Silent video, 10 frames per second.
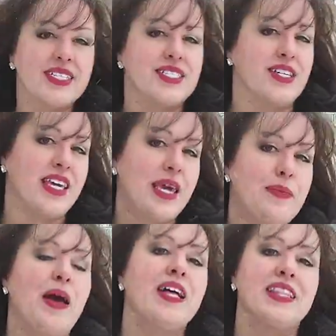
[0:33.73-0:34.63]
is to keep
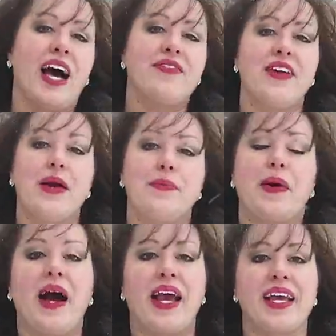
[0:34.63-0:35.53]
Lafayette
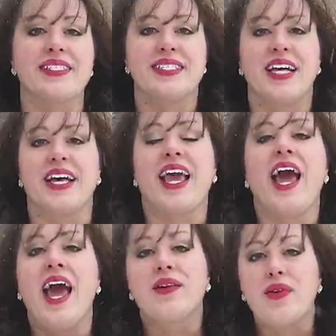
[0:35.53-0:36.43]
buying and selling.
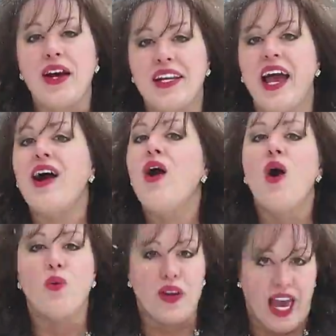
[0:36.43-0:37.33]
And right now,
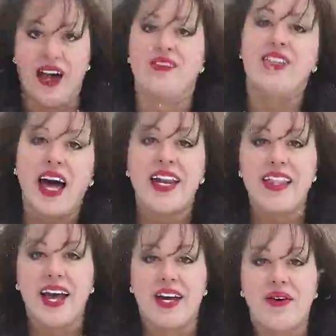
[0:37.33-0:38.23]
we have a lot of
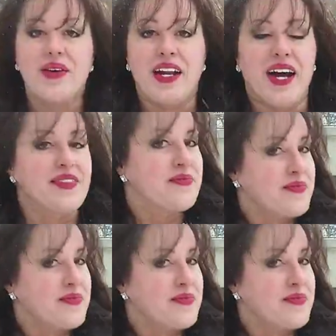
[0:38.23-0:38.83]
that going on.